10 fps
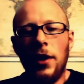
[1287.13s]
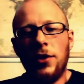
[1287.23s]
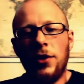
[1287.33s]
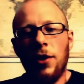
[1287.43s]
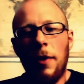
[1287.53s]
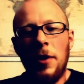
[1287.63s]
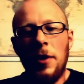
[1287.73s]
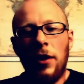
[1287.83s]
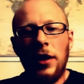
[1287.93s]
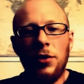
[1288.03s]
So maybe
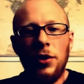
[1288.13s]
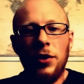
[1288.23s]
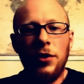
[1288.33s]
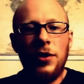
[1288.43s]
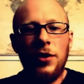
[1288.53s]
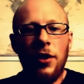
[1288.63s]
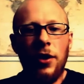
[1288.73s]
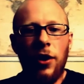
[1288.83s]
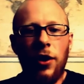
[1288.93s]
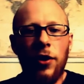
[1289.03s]
I'll introduce
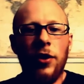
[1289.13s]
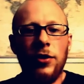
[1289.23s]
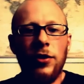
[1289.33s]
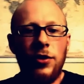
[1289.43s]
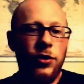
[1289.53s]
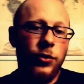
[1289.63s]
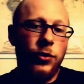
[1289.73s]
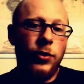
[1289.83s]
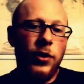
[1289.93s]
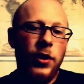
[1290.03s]
her
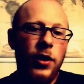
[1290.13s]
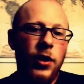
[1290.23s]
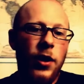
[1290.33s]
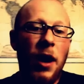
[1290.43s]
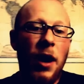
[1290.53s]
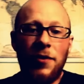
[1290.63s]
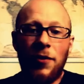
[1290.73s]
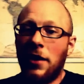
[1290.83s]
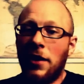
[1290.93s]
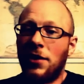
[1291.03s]
to my
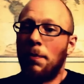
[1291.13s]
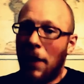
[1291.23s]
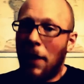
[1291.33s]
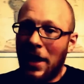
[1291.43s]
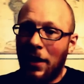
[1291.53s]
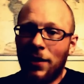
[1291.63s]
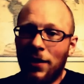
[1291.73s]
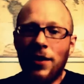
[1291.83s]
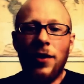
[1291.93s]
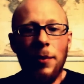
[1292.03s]
friend Mike,
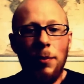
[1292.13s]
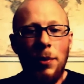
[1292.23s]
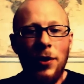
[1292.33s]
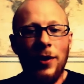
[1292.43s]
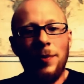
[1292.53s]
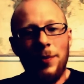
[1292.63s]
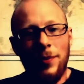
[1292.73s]
the computer.